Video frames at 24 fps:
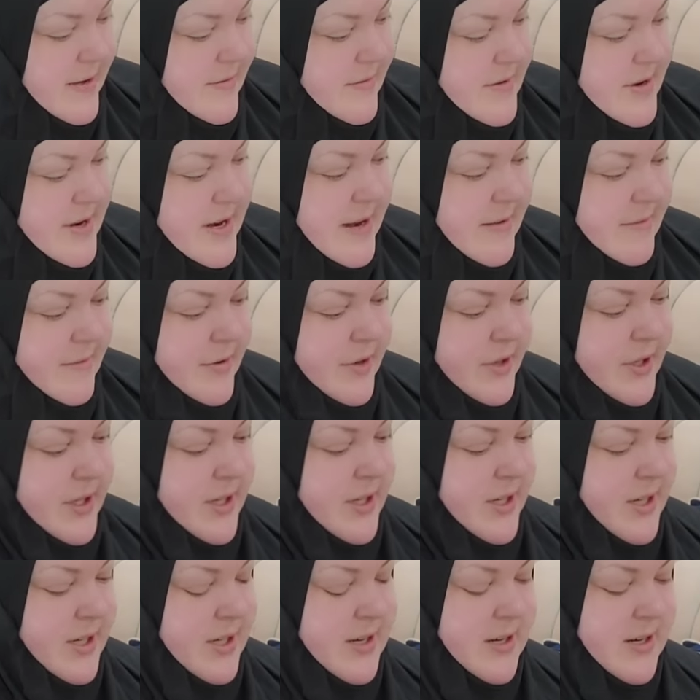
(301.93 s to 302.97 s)
I've
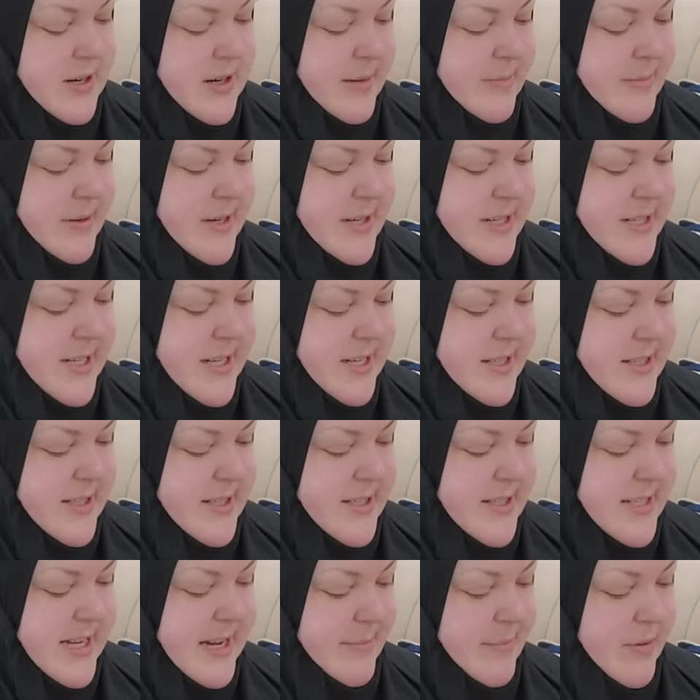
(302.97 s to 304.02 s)
never I'm gonna take the
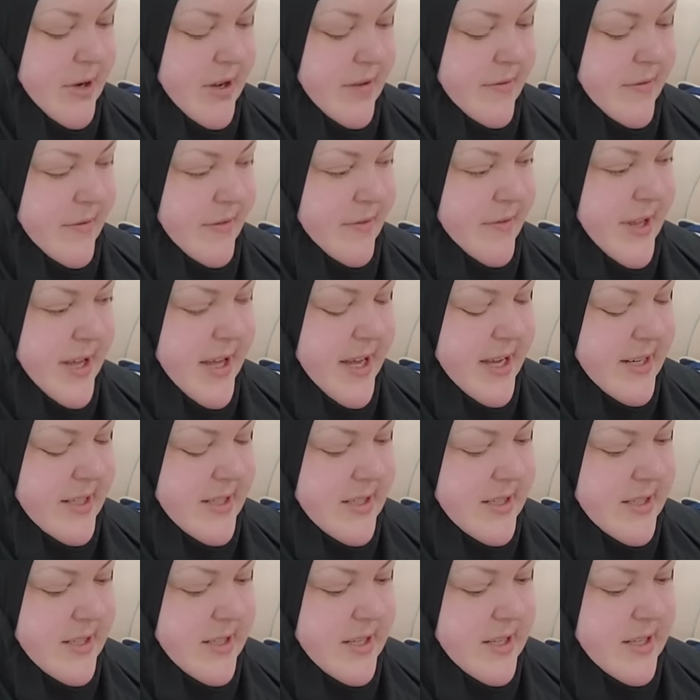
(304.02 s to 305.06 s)
stem off of that,
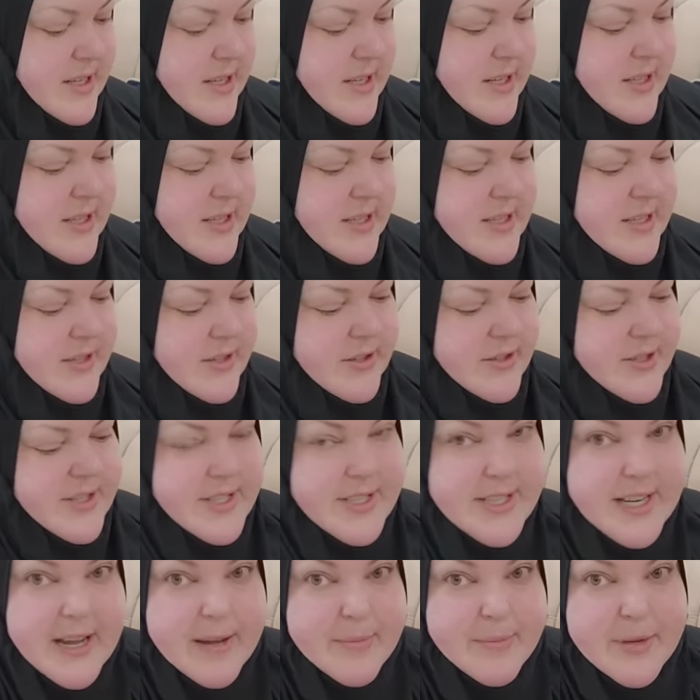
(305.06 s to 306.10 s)
this little
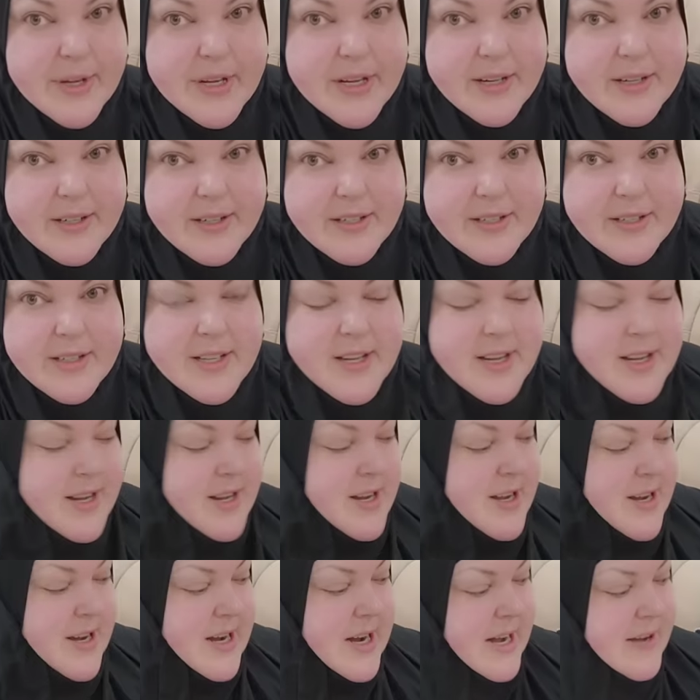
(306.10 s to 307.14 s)
stem here.
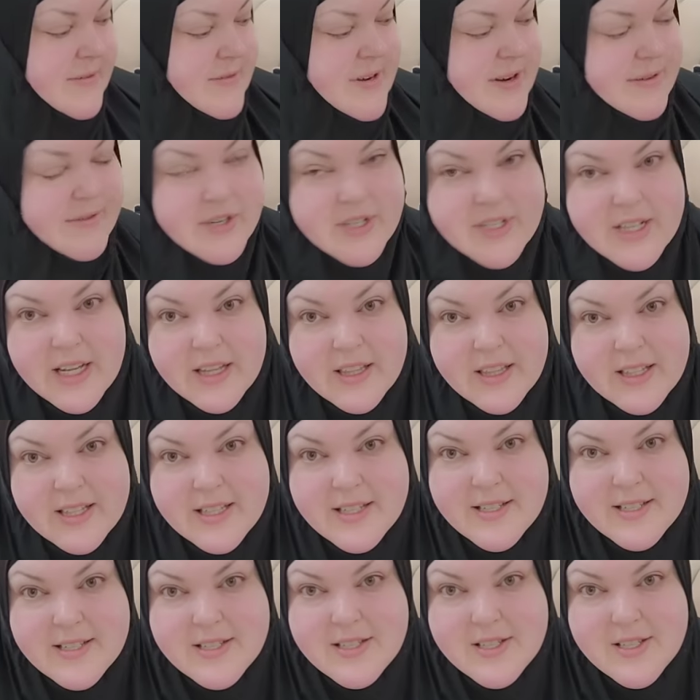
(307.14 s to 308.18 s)
I've never done
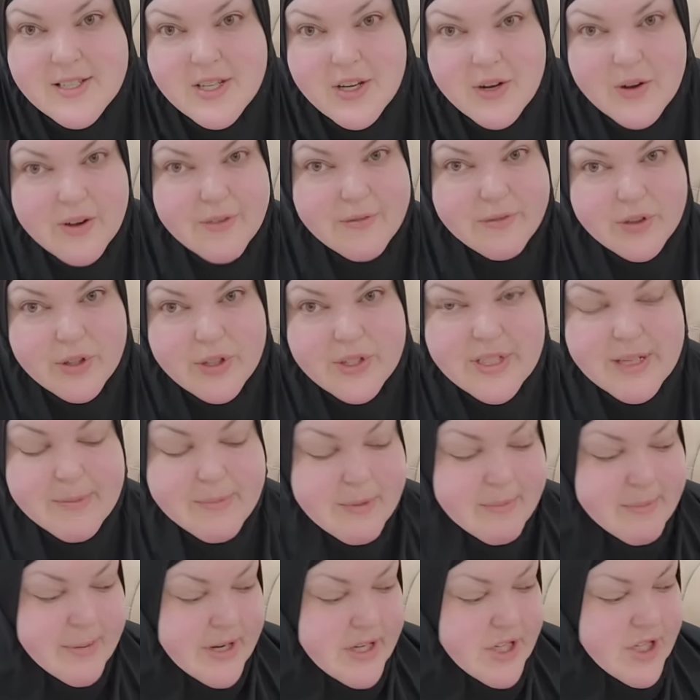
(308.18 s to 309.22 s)
this, so I've looked up
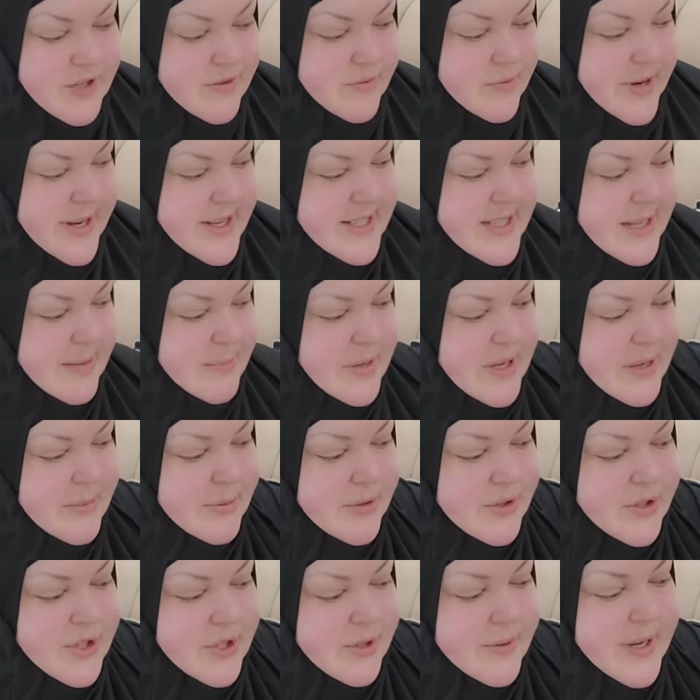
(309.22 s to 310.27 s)
a bunch of ways that
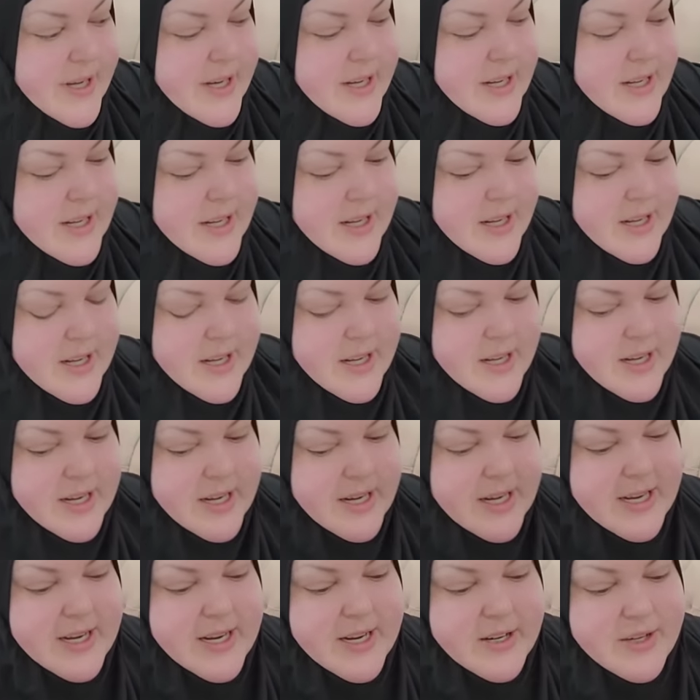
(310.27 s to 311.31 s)
people do it,
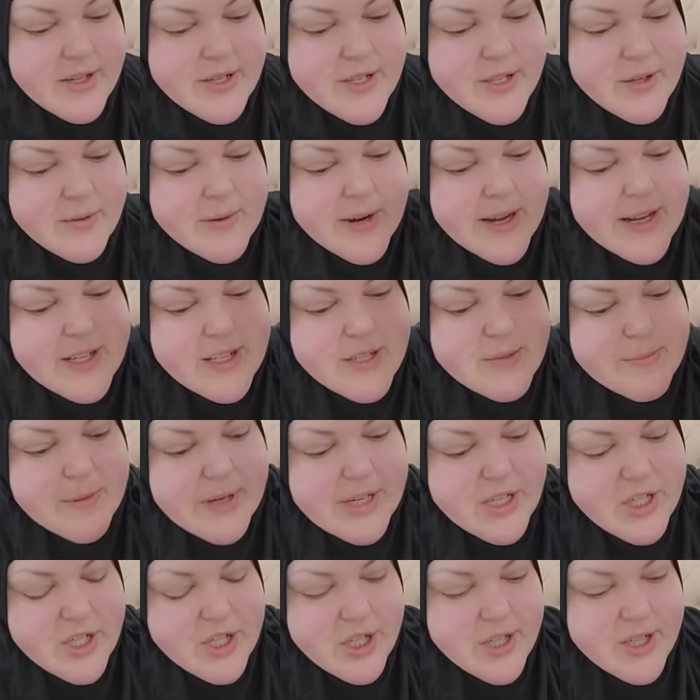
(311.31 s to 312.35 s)
and here's the rice
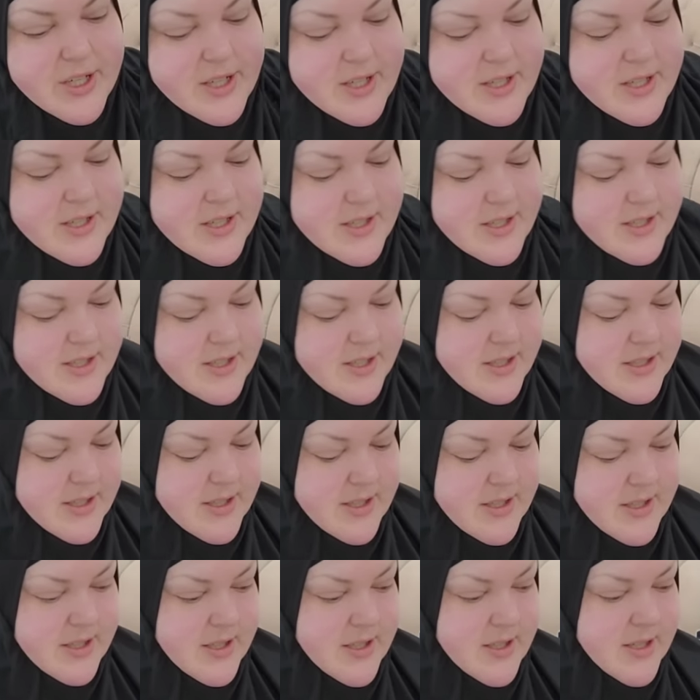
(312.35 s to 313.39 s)
mixture.
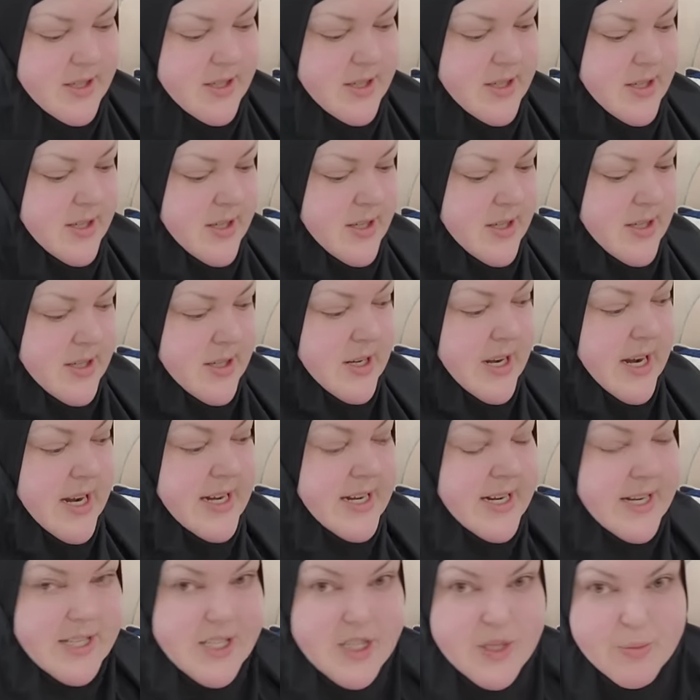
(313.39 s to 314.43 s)
I
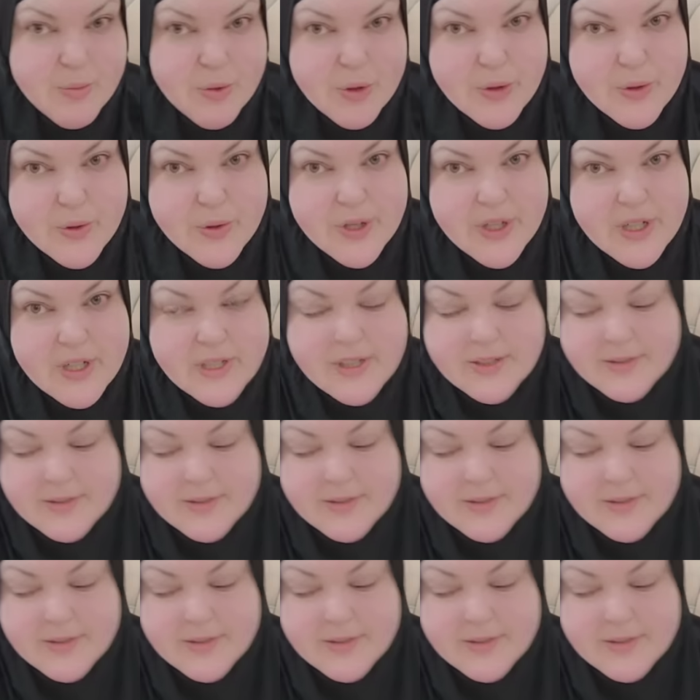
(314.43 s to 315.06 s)
need a spoon.